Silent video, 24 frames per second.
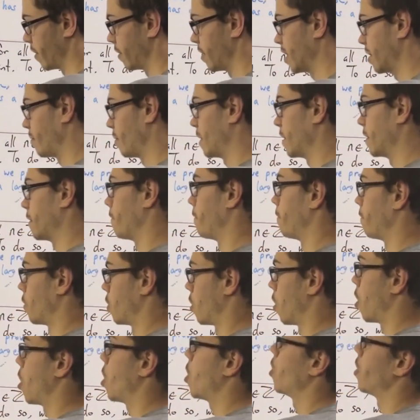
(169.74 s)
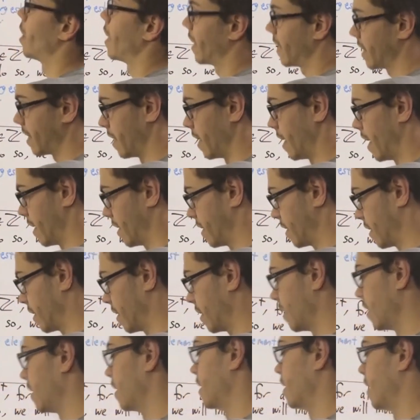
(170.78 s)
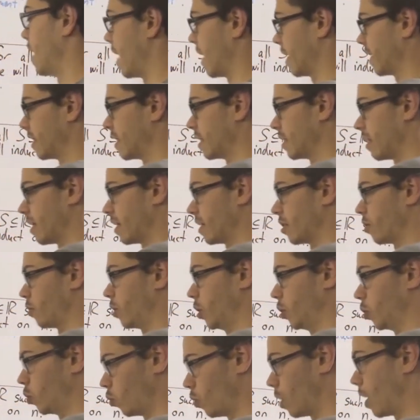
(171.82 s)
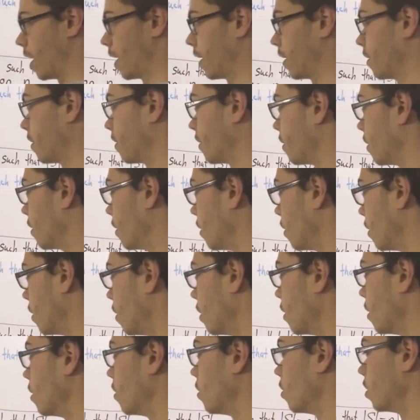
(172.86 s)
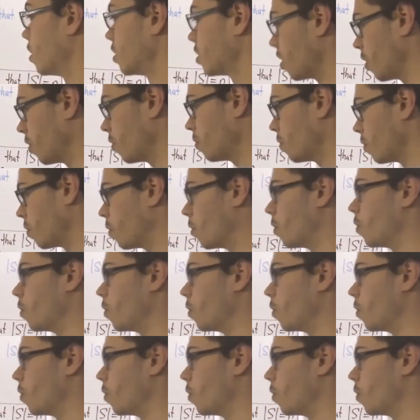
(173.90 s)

this means for all x in S, x is less than or equal to y. So